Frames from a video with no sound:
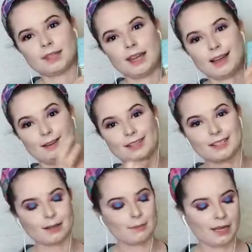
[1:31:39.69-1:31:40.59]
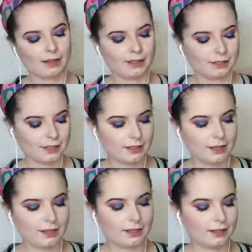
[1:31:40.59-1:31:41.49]
Out of the same palette.
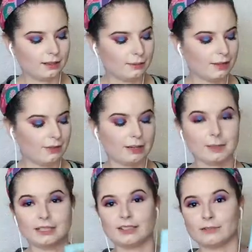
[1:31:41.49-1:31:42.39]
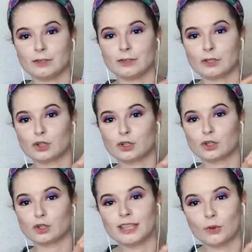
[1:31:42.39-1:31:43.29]
If anybody has ever tried
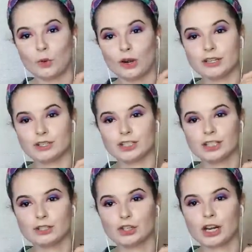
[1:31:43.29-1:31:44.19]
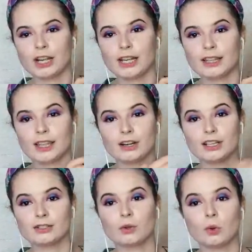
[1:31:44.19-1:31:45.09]
this or interested in trying it, there
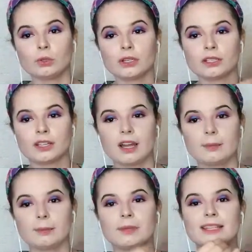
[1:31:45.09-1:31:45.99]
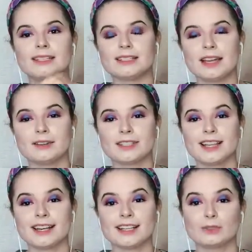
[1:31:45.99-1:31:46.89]
is gold on top, but the
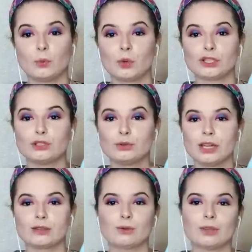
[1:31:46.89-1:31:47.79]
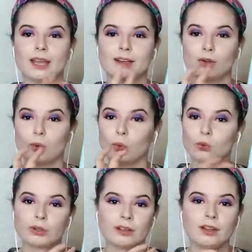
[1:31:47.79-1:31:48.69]
downside is once you get through that
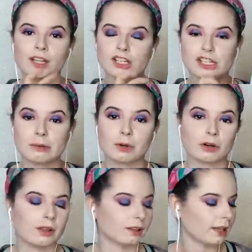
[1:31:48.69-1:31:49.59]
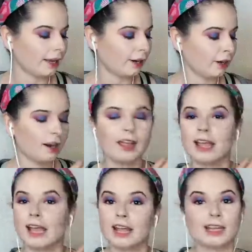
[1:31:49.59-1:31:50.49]
gold shimmer layer,
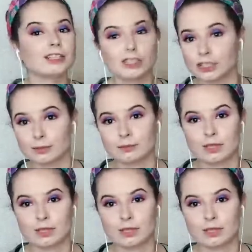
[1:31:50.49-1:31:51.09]
it's just